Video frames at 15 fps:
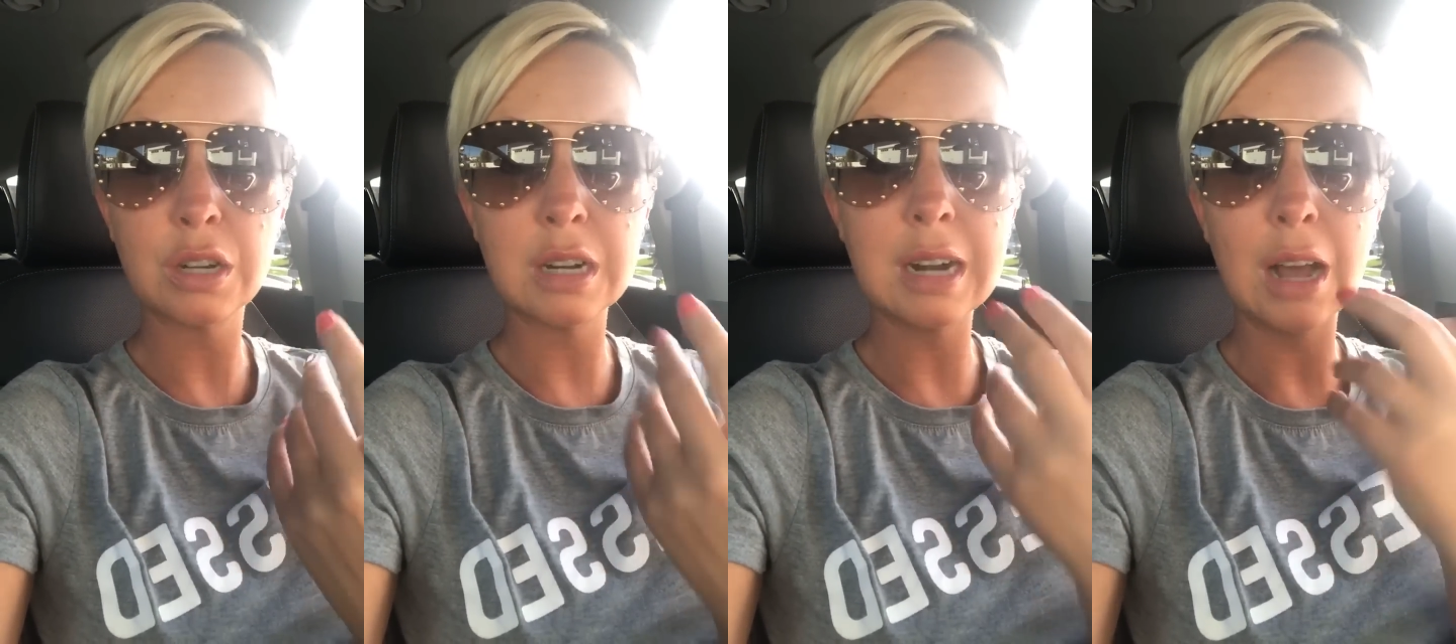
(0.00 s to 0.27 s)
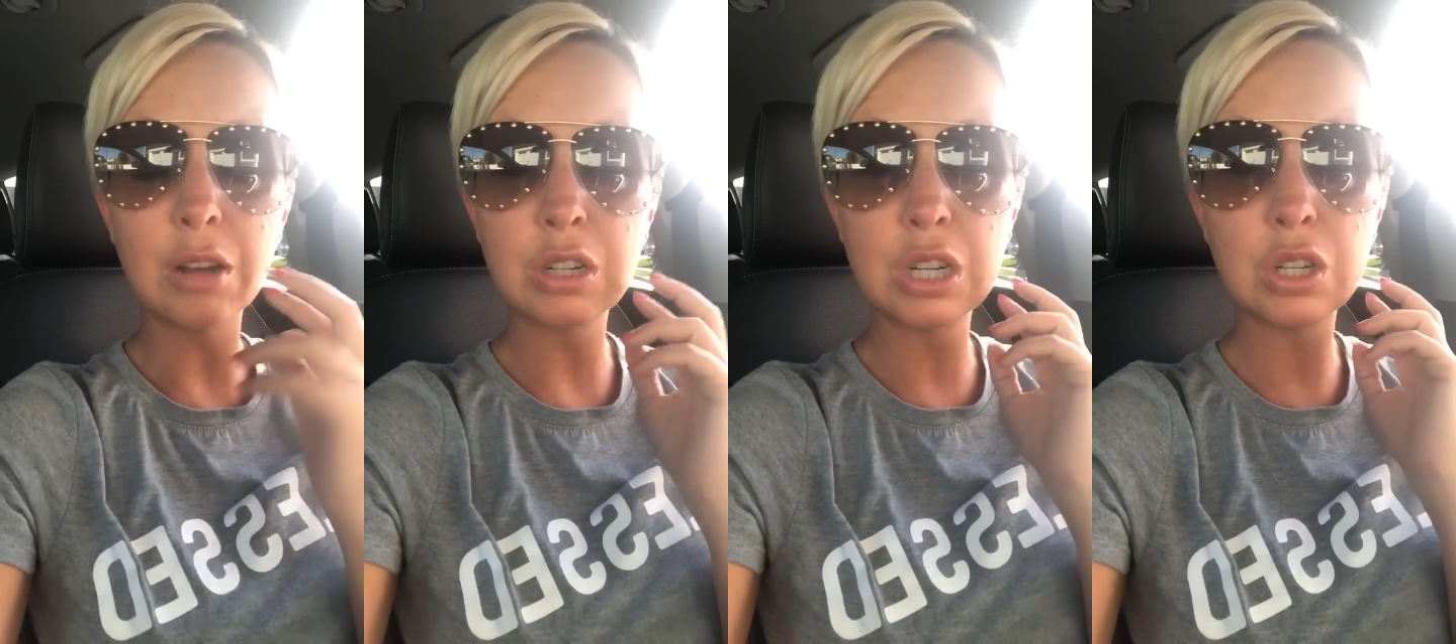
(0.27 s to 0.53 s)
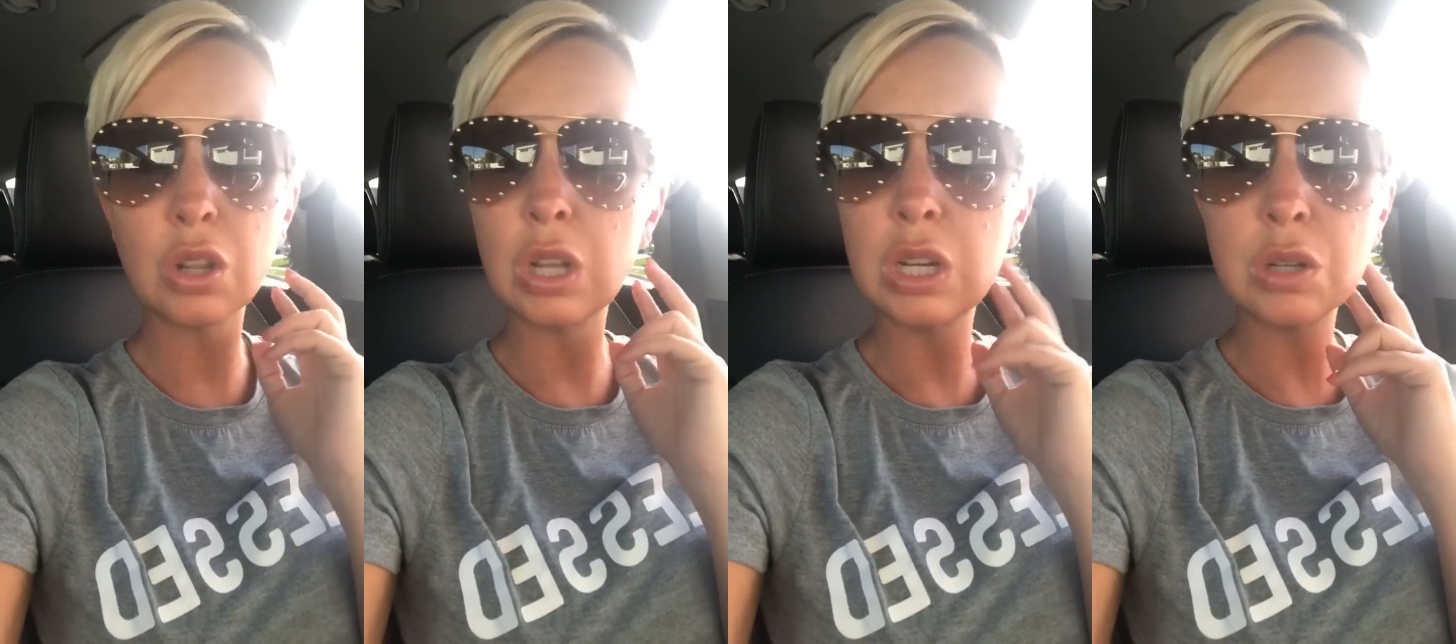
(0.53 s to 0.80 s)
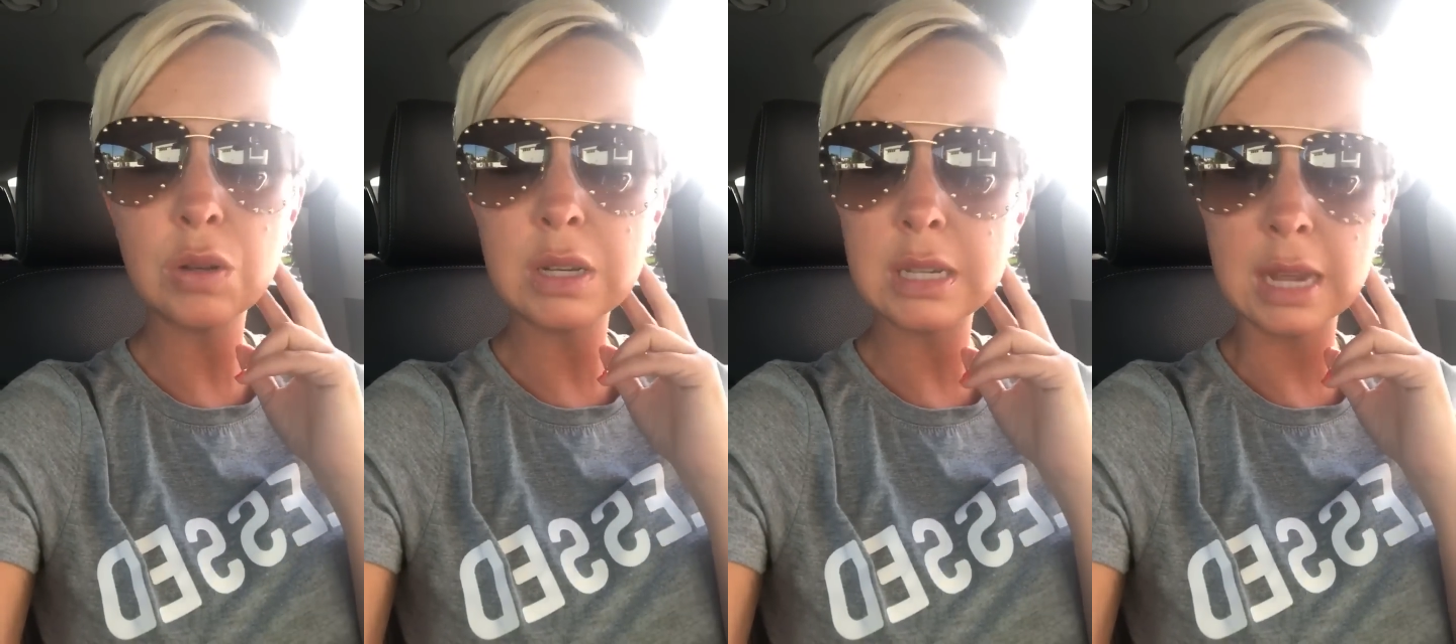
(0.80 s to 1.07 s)
and now she's only
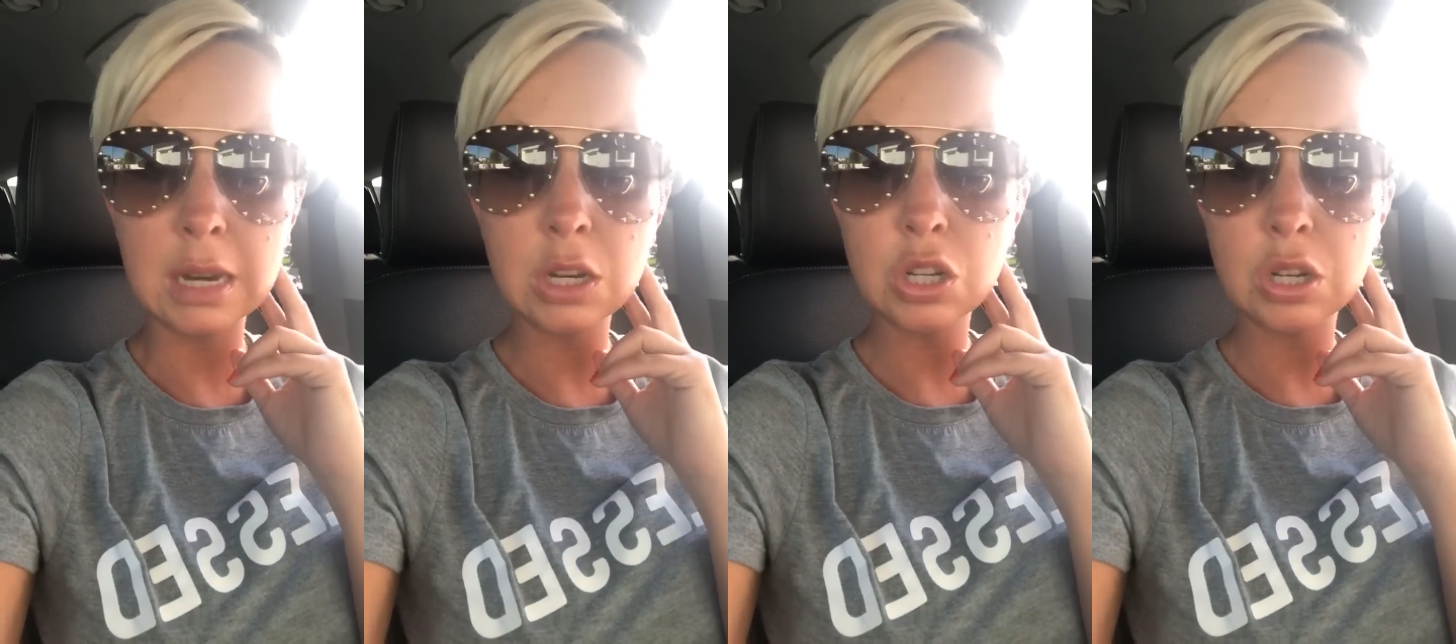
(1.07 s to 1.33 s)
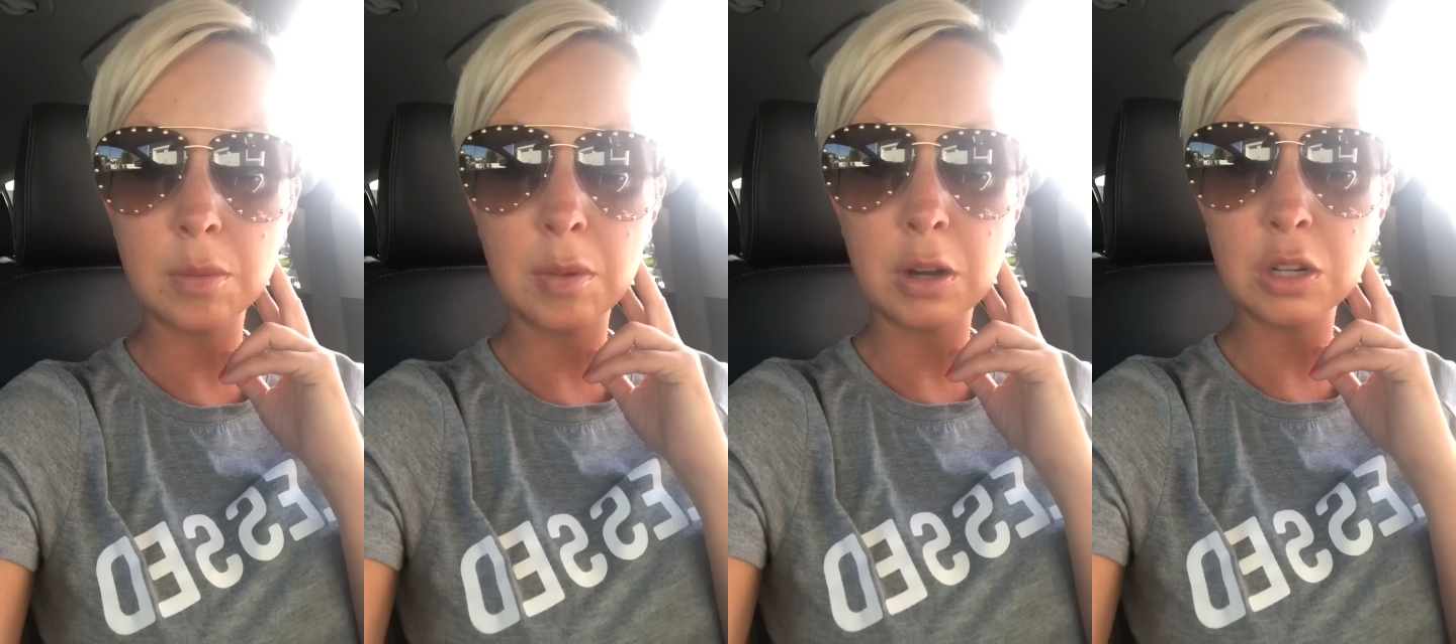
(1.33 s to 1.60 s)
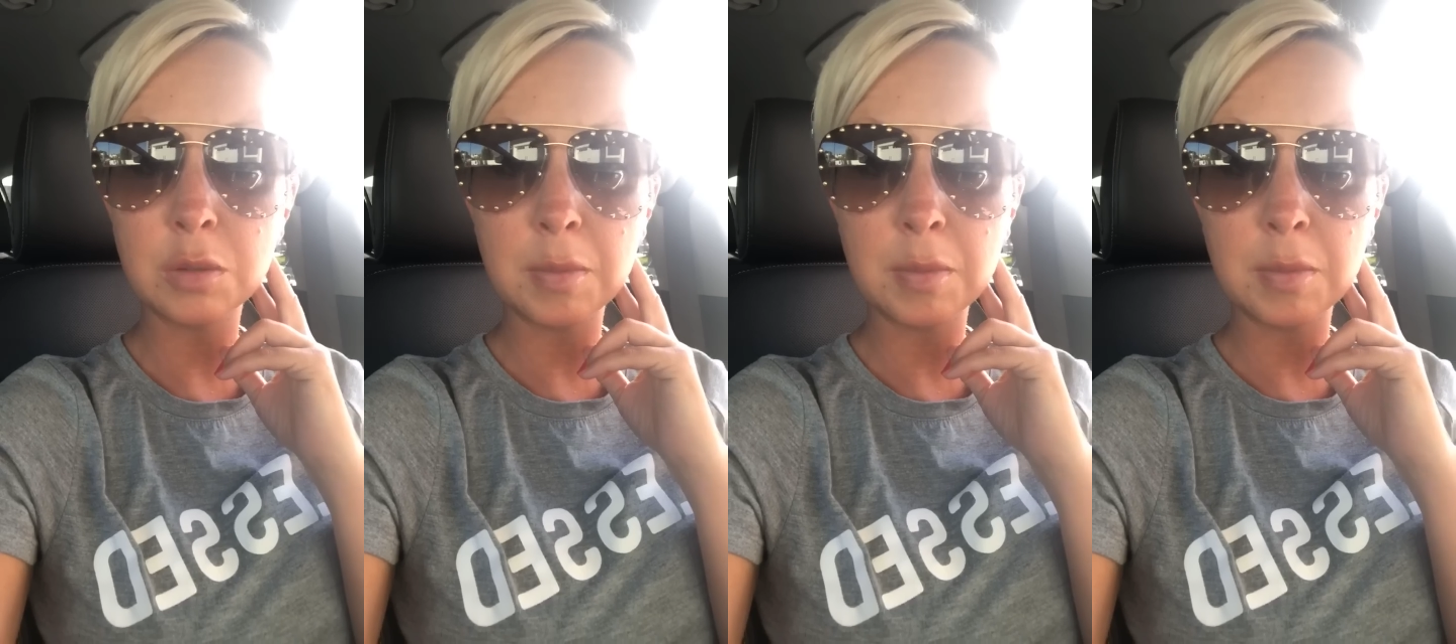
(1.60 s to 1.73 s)
doing 10 distributors.